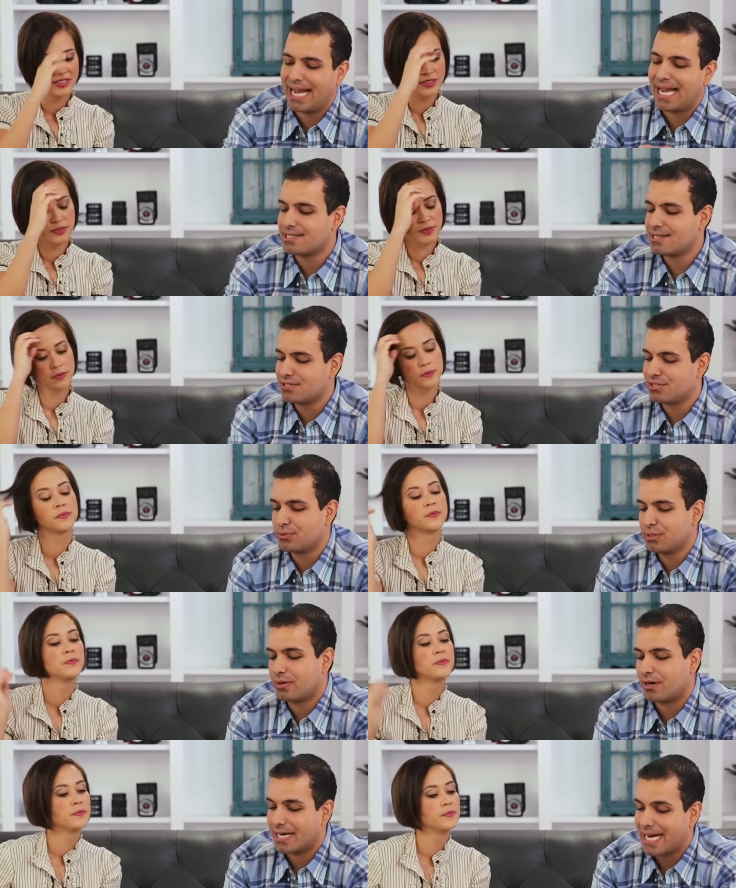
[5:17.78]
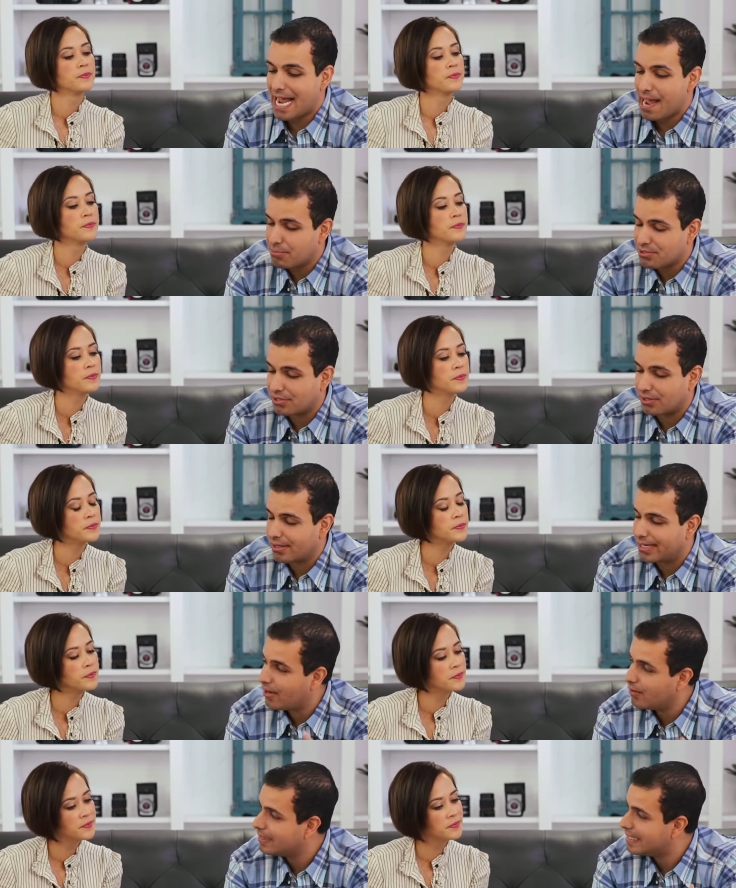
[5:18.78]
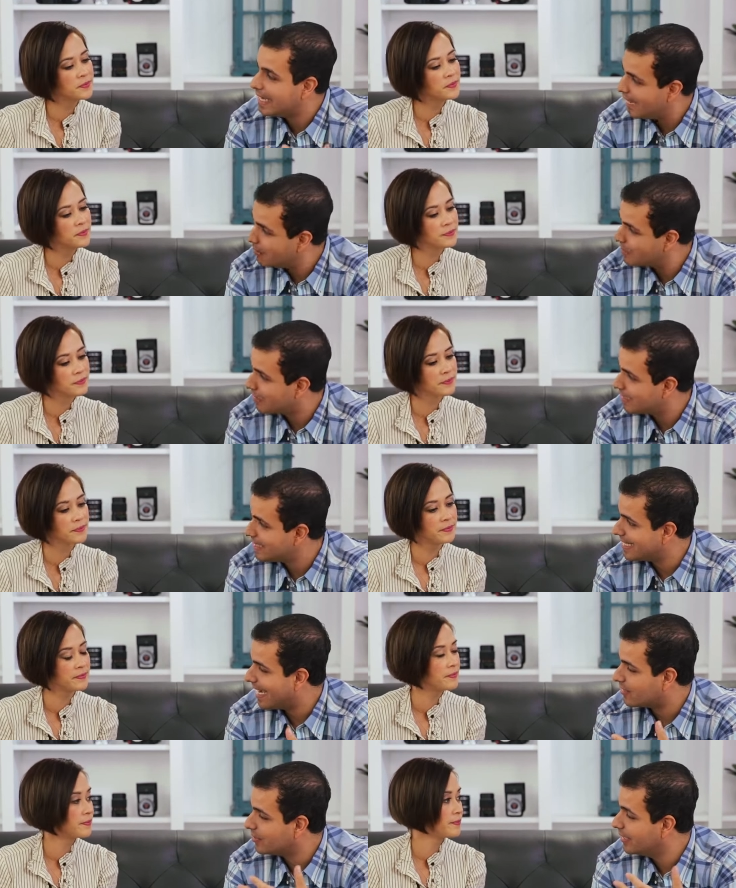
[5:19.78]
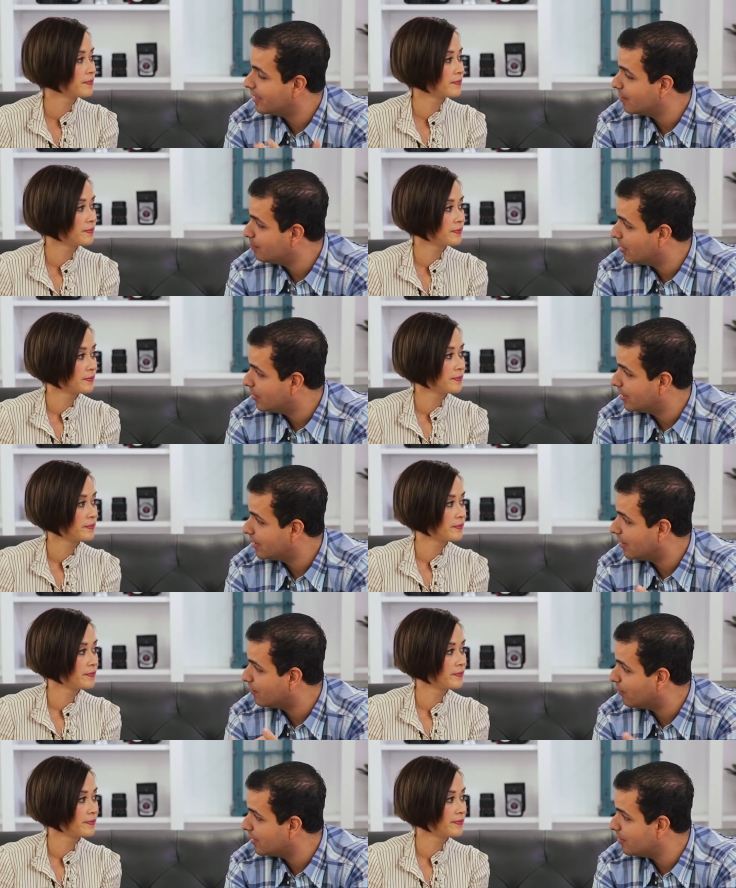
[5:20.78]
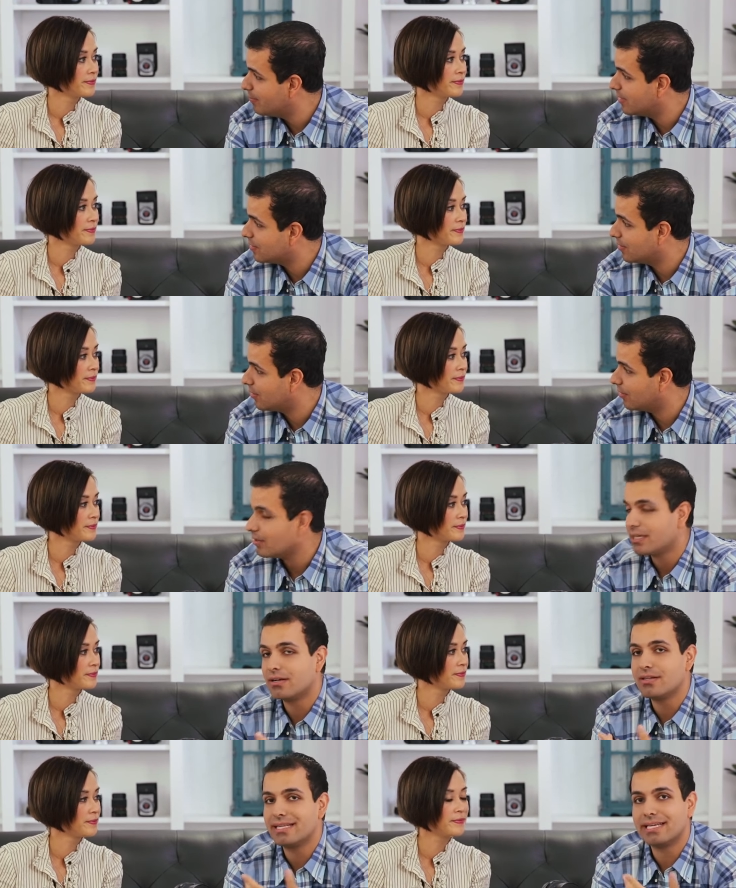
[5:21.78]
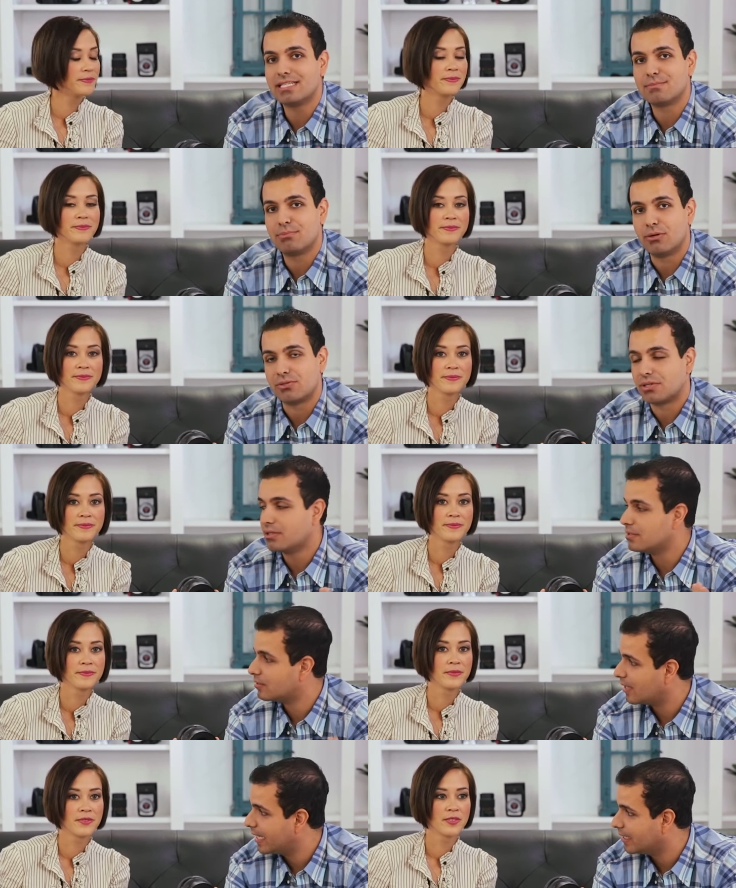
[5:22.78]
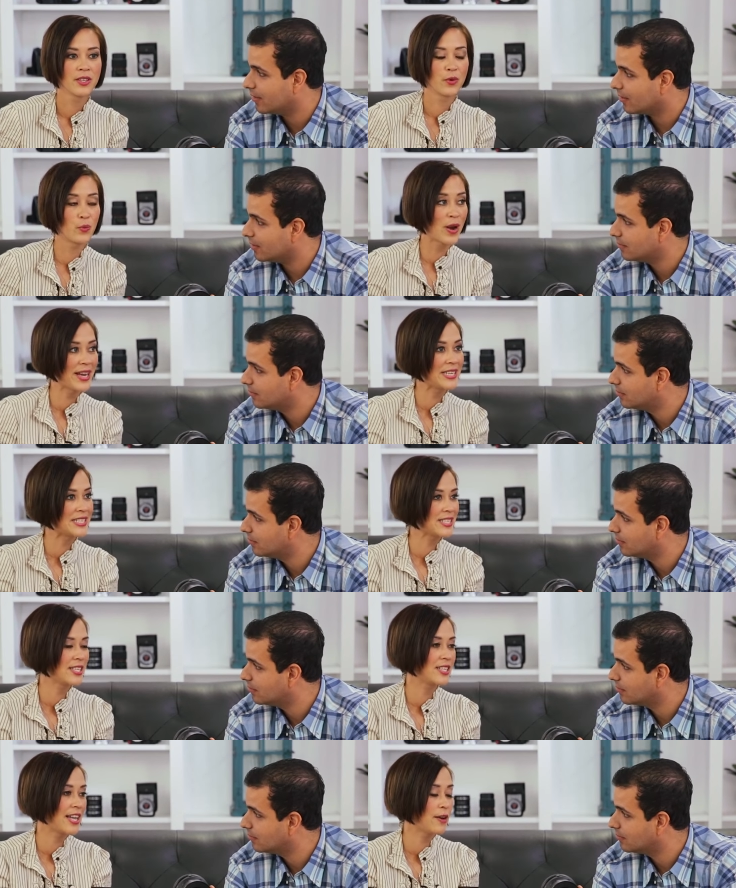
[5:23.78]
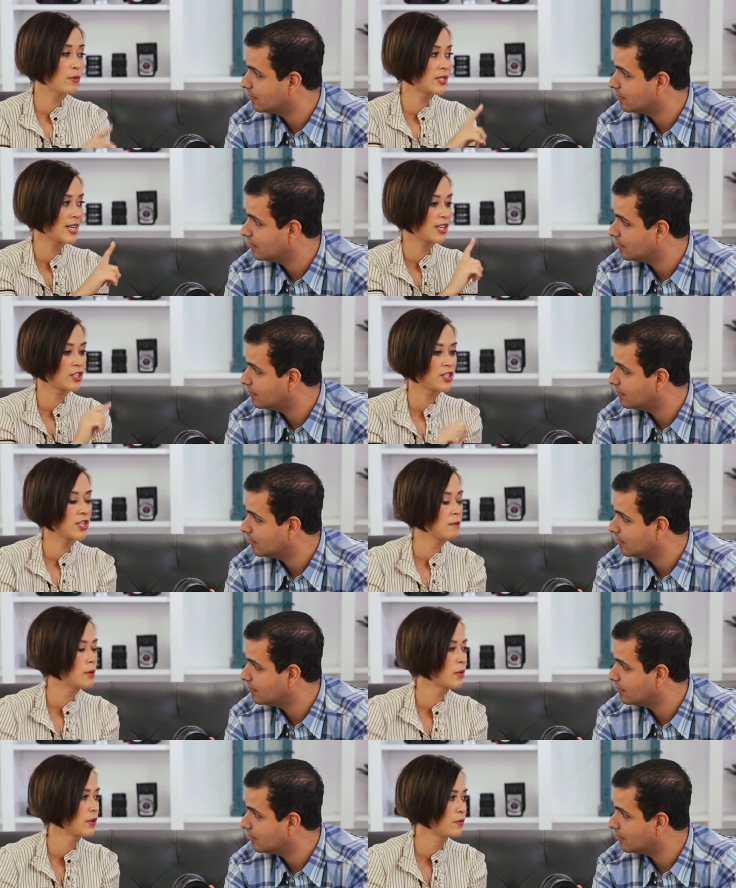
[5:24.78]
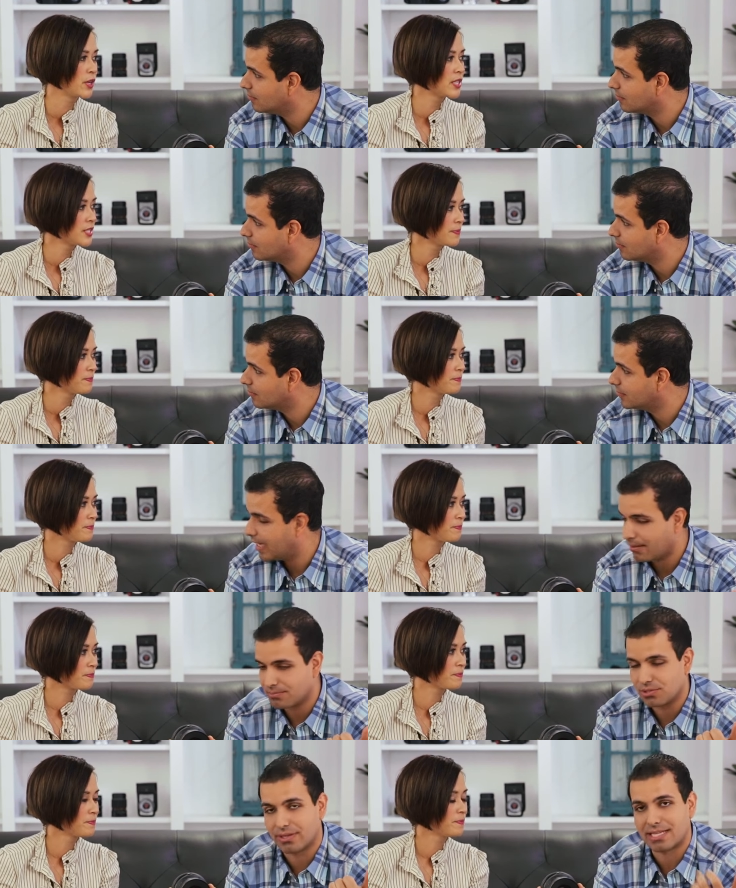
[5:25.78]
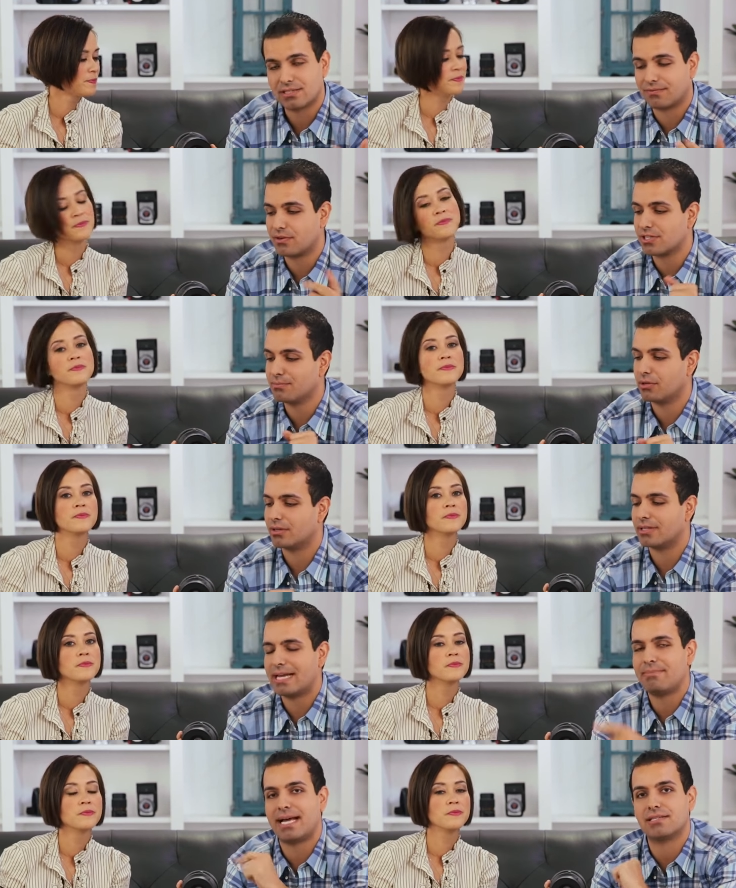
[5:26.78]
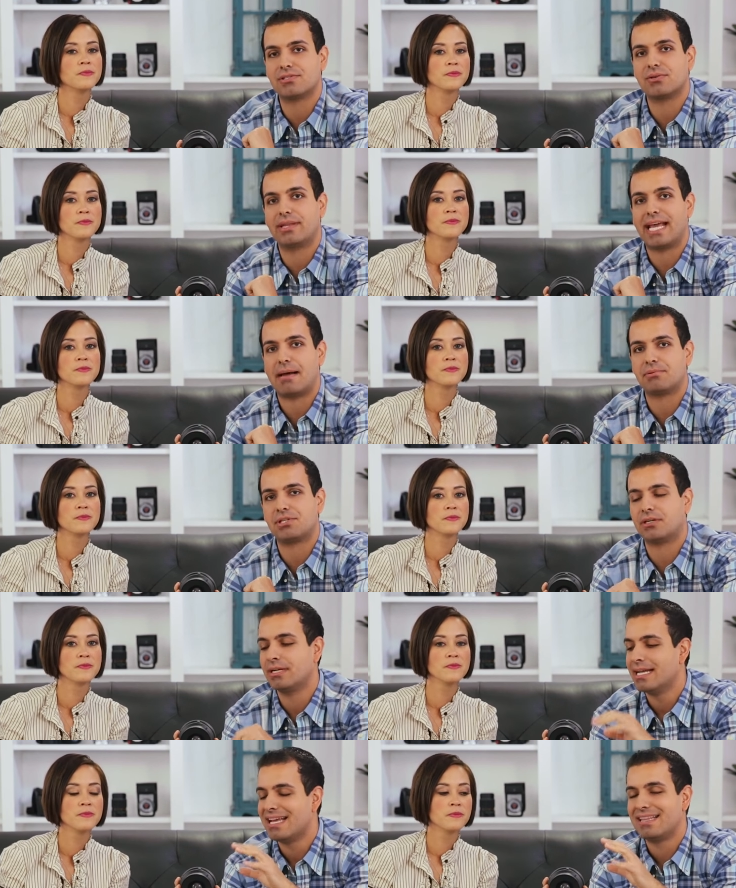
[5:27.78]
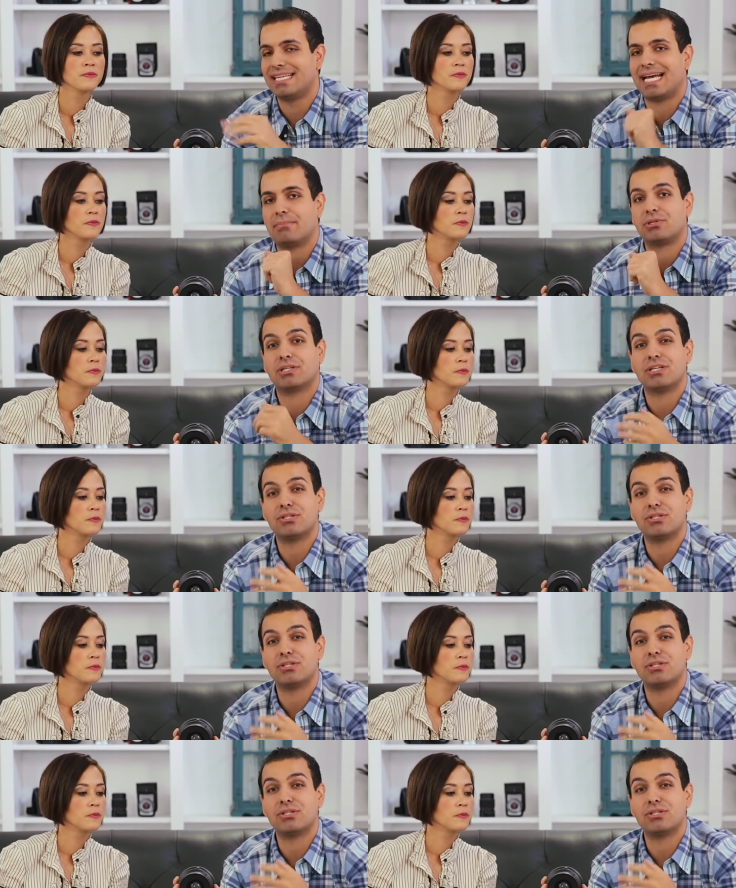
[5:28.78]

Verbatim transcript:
Speaker 1: passes through our aperture. Now, the aperture is actually a component of what you mentioned earlier, the exposure
Speaker 2: triangle. Right, that was actually number 1 for us.
Speaker 1: Yeah, so that's the first component. Light passes through the aperture. The aperture